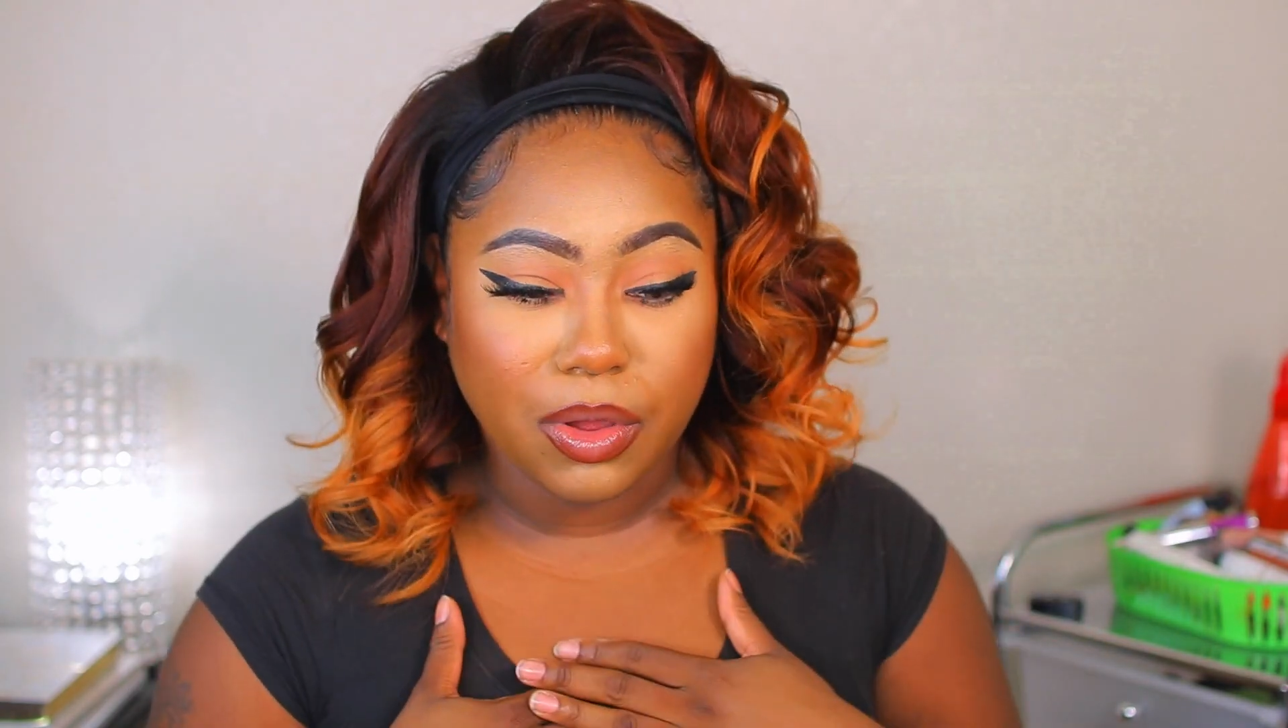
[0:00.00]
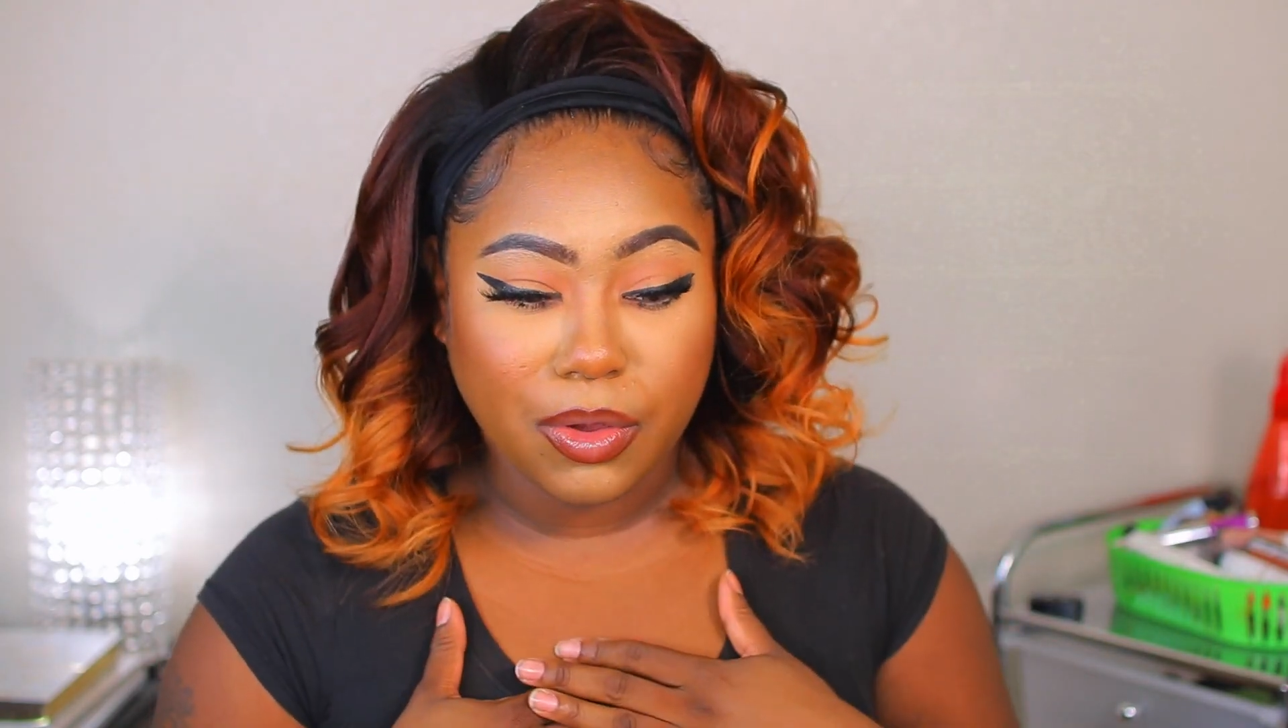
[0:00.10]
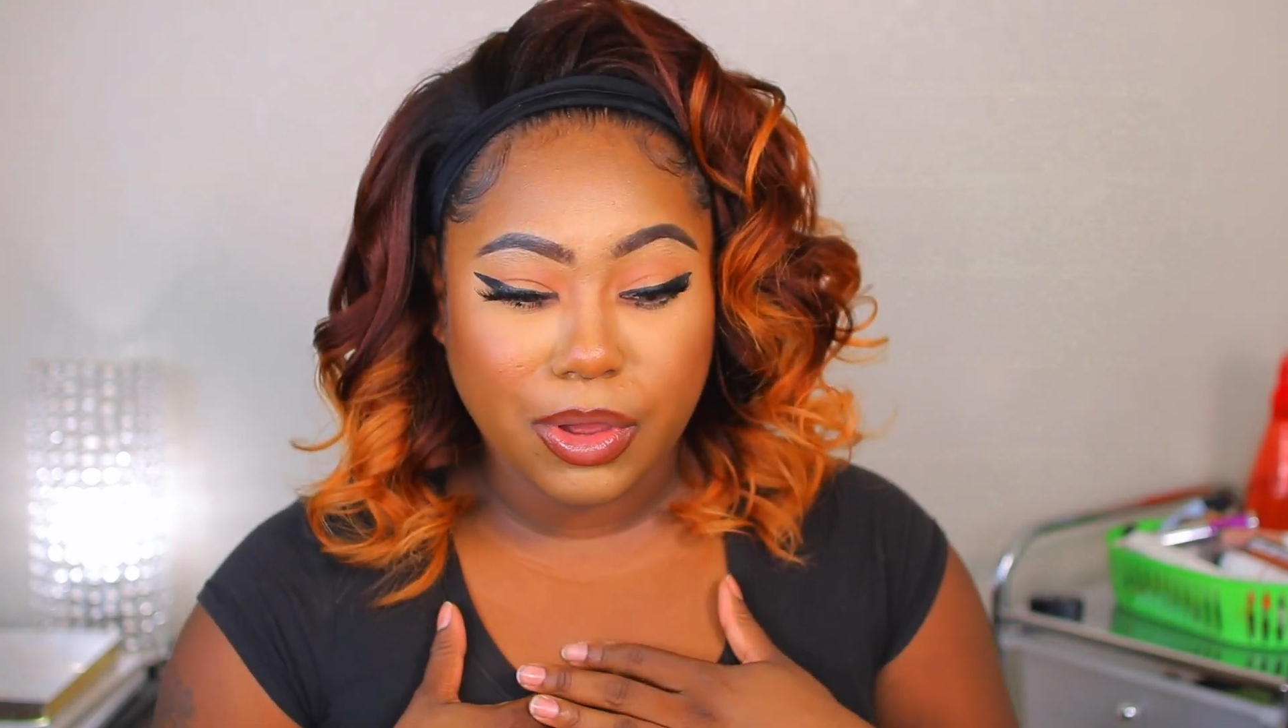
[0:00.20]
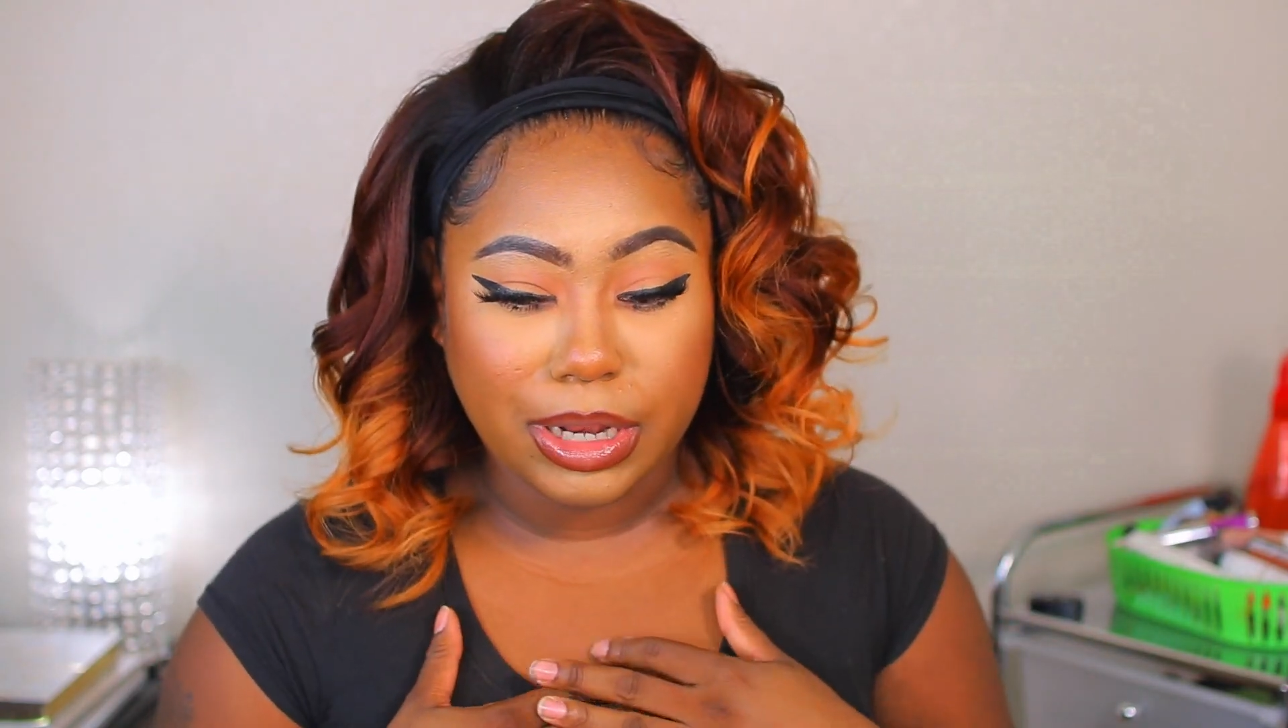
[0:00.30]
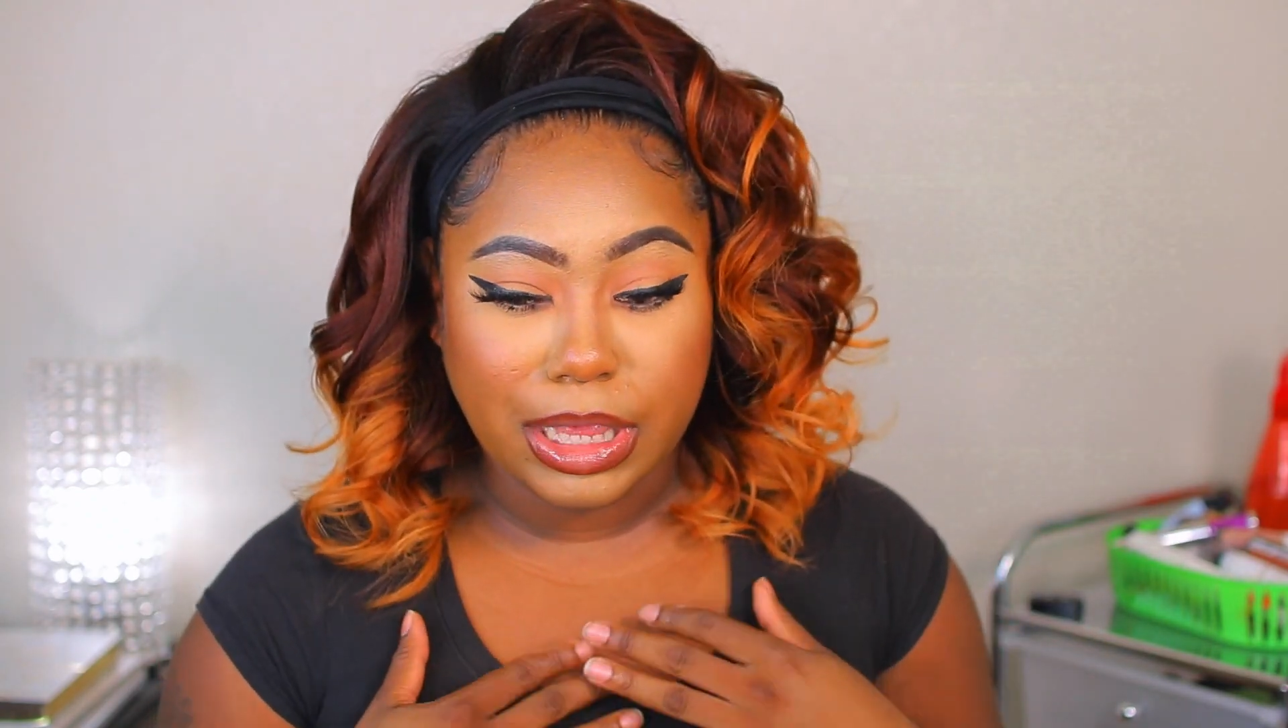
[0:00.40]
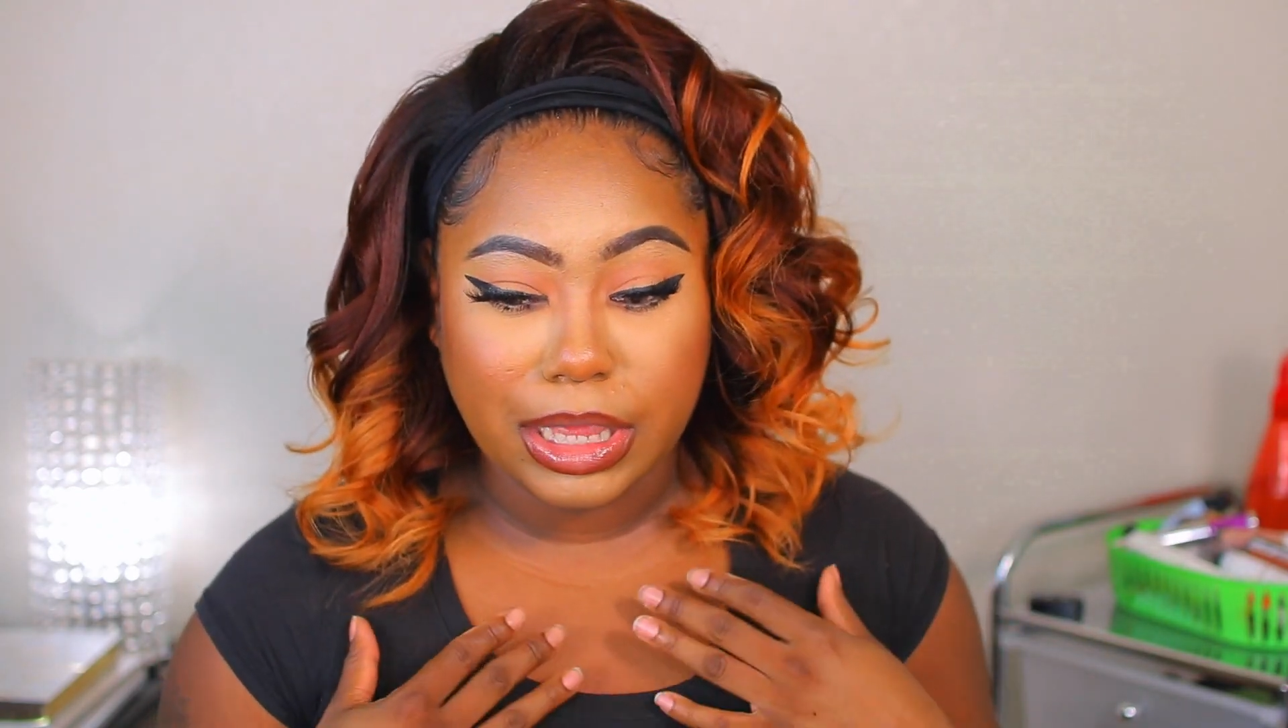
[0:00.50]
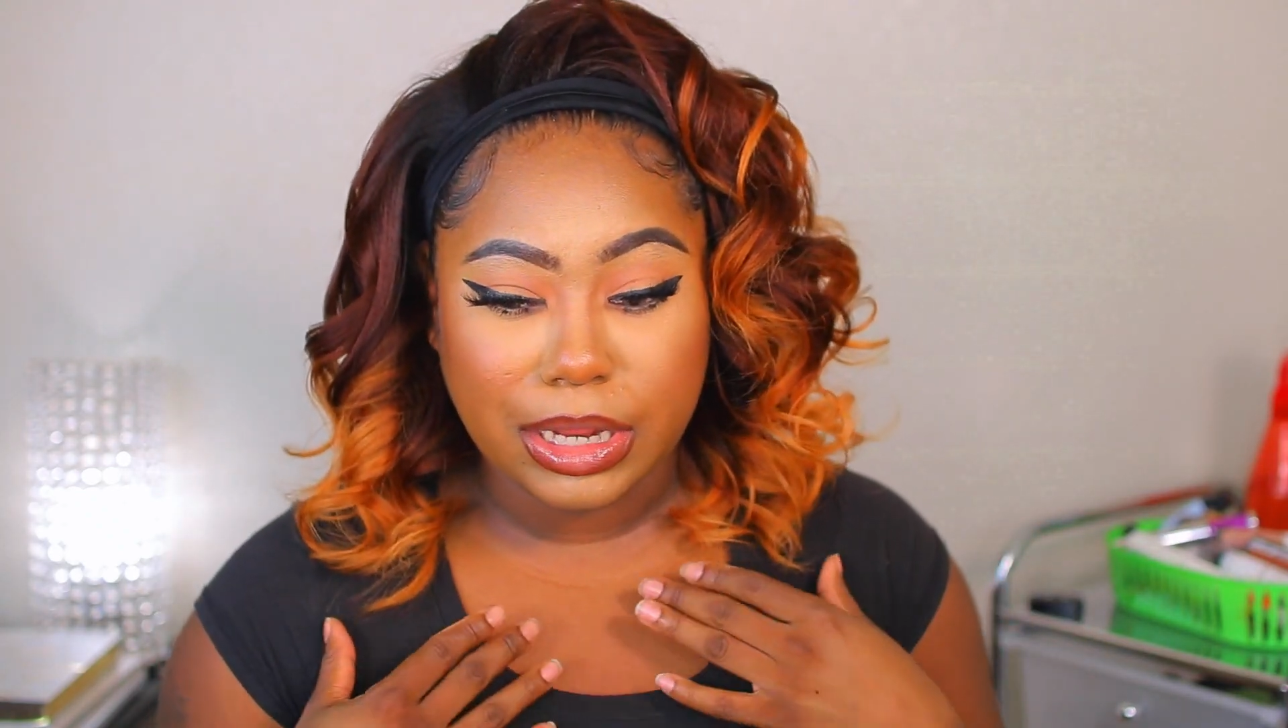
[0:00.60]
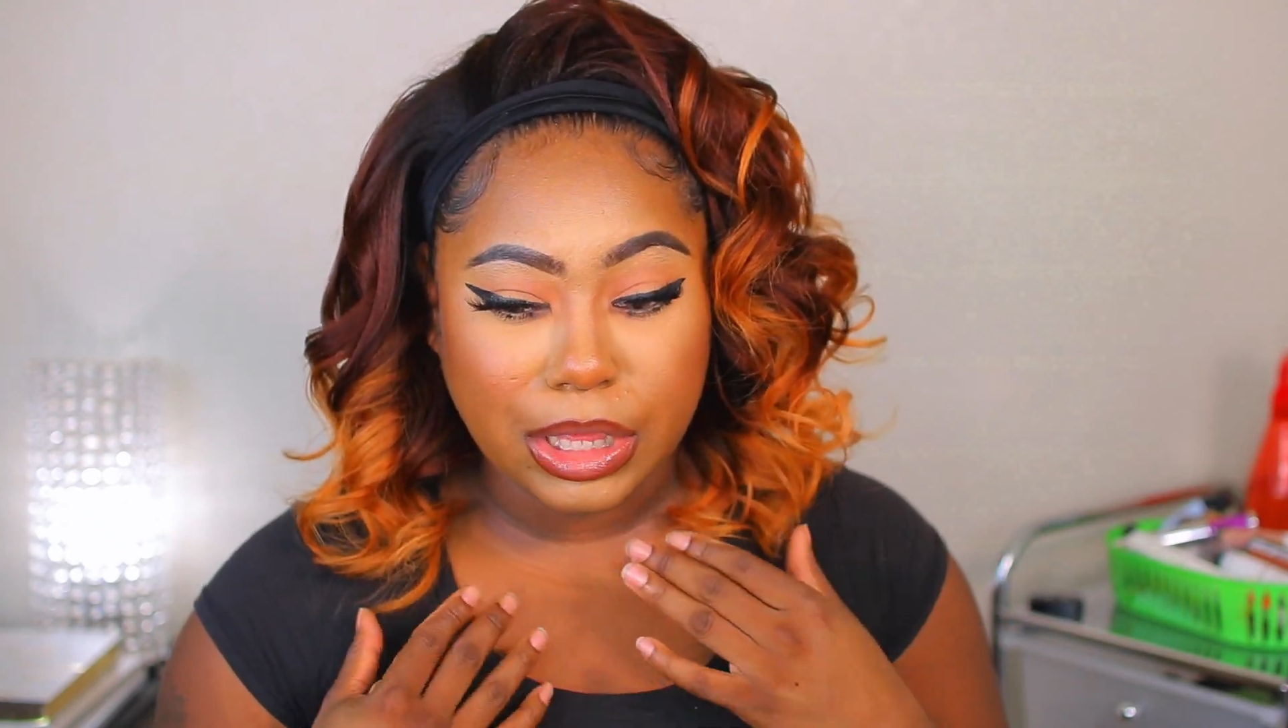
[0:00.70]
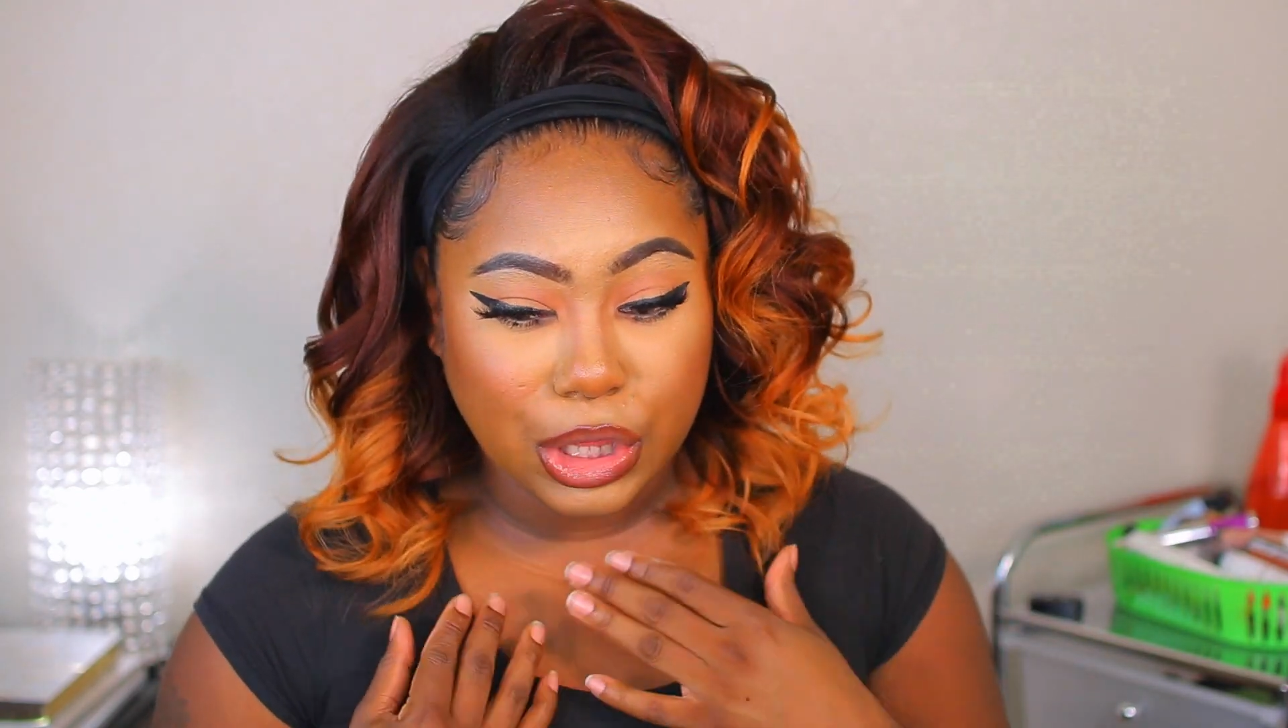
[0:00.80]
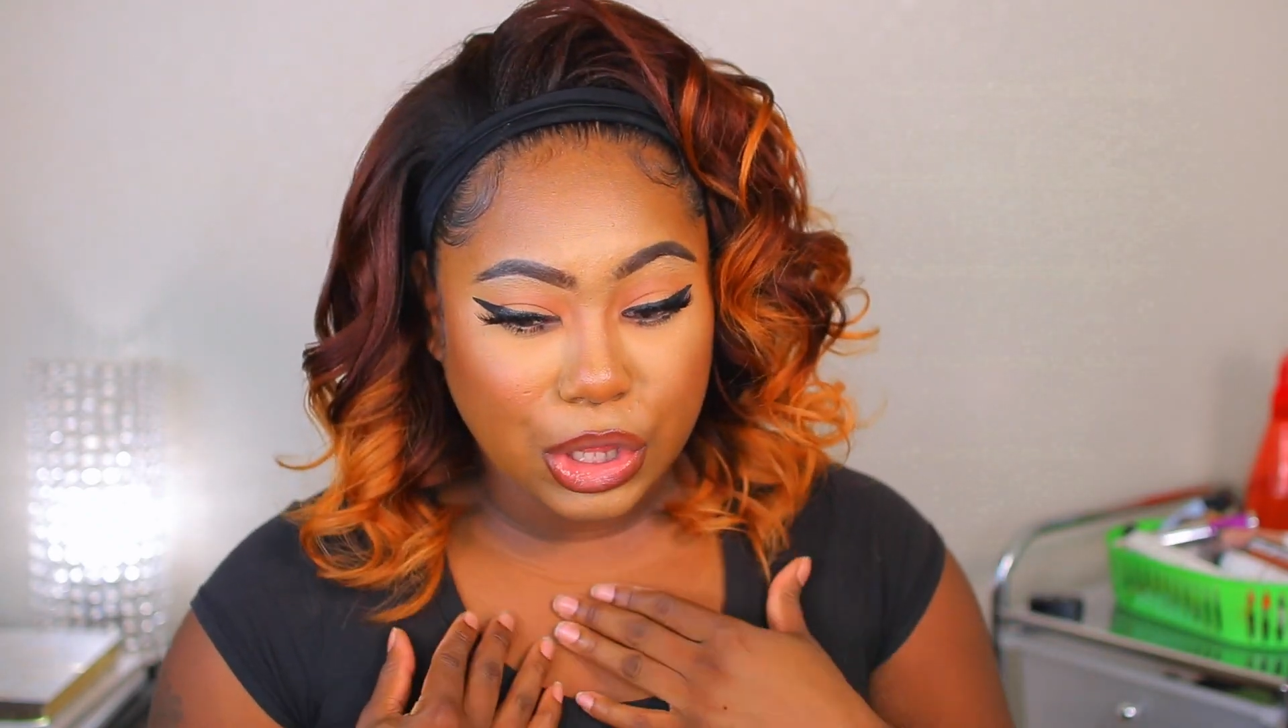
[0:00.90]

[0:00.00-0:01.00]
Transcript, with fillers: on and